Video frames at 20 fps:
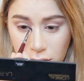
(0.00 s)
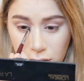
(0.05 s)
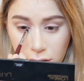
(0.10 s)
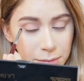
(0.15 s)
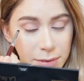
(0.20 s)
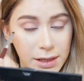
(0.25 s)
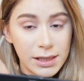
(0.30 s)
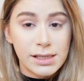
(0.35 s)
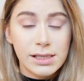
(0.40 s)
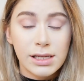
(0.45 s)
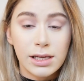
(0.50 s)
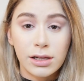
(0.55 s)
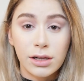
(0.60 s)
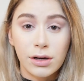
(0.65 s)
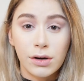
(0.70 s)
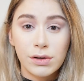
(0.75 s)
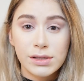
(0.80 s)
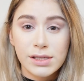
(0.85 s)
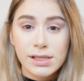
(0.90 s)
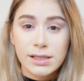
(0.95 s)
Keep this
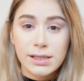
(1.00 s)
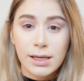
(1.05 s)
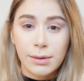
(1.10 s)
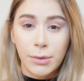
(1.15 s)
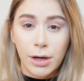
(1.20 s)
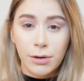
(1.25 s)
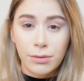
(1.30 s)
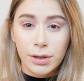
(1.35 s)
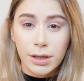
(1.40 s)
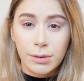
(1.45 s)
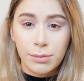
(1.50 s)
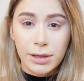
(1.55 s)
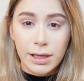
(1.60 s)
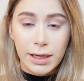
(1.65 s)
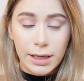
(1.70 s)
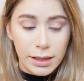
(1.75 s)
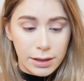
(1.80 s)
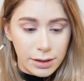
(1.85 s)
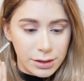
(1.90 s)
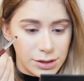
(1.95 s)
close because I'm not really
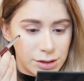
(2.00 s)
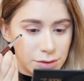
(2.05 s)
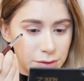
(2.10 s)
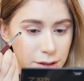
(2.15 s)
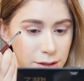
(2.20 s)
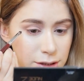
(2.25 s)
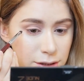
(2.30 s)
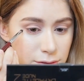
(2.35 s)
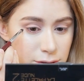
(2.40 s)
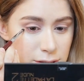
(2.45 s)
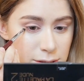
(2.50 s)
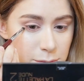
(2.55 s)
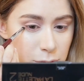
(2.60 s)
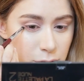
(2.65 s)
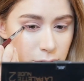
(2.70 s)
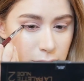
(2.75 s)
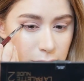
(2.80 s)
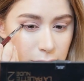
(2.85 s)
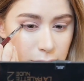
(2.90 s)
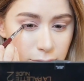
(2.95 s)
planning on doing too
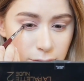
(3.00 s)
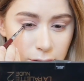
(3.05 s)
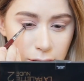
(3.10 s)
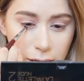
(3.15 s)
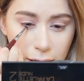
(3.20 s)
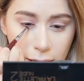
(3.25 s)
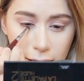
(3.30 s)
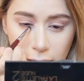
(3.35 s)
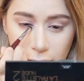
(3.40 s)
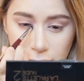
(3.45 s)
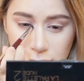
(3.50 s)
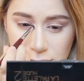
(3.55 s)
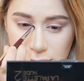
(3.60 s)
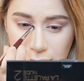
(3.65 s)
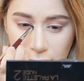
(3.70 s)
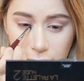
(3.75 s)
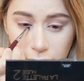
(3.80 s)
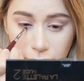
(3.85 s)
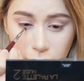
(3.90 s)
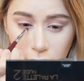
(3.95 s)
smoky of an eye. I
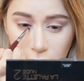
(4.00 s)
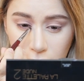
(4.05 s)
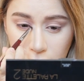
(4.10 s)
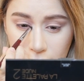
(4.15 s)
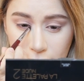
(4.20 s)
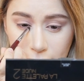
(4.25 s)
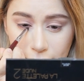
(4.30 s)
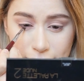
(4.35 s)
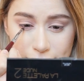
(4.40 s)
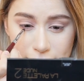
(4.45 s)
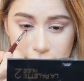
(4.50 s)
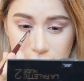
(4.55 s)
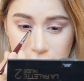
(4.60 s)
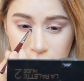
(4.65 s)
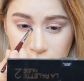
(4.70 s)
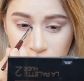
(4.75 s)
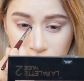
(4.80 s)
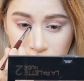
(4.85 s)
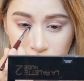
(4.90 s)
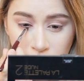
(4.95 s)
just kind of want a
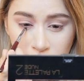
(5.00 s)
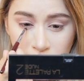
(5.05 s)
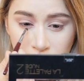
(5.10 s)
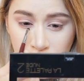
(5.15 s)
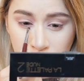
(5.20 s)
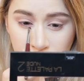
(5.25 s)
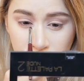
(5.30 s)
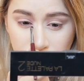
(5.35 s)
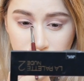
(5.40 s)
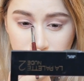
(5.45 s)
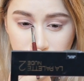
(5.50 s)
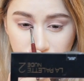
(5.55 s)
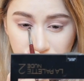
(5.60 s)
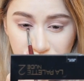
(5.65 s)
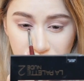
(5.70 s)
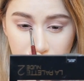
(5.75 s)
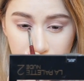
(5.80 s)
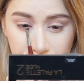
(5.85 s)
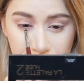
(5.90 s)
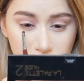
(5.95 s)
nice
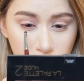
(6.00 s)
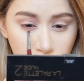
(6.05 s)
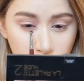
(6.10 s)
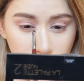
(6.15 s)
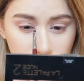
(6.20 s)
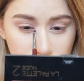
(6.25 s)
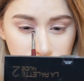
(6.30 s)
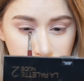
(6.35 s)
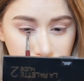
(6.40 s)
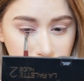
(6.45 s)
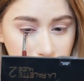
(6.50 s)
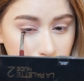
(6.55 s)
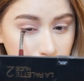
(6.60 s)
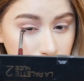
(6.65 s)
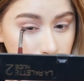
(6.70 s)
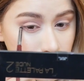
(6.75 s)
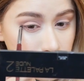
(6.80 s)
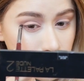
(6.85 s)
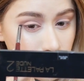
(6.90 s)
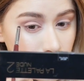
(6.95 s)
shaped wash of
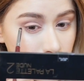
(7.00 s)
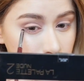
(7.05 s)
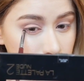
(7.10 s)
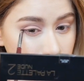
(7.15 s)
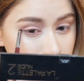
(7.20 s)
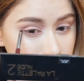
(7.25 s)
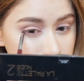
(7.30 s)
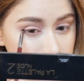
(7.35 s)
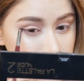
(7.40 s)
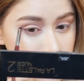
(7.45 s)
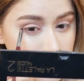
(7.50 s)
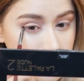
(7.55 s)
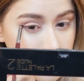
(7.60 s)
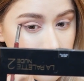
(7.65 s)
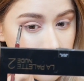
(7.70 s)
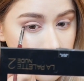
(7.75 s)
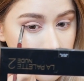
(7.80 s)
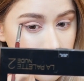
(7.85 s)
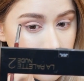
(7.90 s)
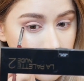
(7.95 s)
color, more or less.
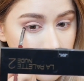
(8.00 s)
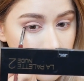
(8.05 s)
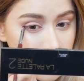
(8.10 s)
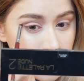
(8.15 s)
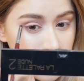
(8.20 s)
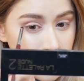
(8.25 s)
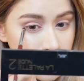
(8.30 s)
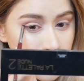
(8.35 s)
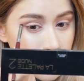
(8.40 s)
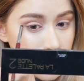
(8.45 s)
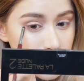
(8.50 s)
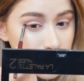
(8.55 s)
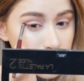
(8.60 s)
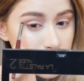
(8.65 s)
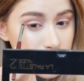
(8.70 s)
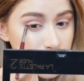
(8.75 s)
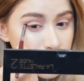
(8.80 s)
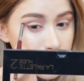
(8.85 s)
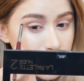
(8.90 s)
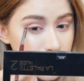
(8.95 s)
And
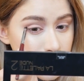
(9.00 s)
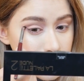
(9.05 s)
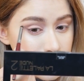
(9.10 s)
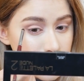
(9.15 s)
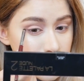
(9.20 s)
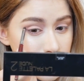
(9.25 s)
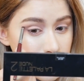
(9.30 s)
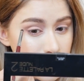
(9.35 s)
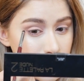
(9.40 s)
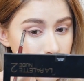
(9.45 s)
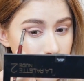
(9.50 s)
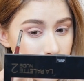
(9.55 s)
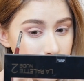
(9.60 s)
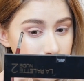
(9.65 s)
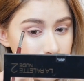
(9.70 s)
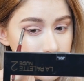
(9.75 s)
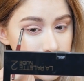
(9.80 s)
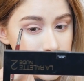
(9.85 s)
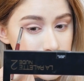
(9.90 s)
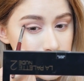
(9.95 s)
then connecting it
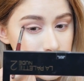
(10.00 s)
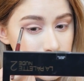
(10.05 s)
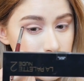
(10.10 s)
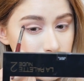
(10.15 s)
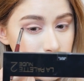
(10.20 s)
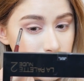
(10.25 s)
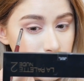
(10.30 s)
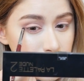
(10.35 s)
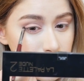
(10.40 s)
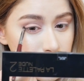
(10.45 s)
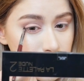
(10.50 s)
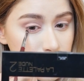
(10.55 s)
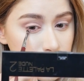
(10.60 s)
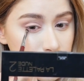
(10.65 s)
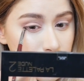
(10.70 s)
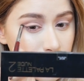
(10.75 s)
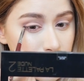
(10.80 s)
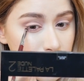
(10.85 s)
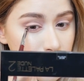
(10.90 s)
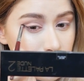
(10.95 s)
up to
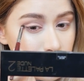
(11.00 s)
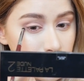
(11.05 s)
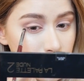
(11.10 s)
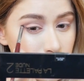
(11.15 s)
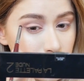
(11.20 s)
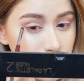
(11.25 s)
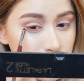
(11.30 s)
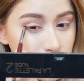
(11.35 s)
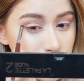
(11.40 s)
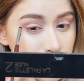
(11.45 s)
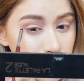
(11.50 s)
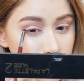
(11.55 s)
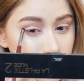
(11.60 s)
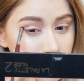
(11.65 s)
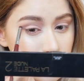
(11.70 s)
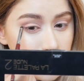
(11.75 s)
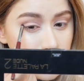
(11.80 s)
that outer third.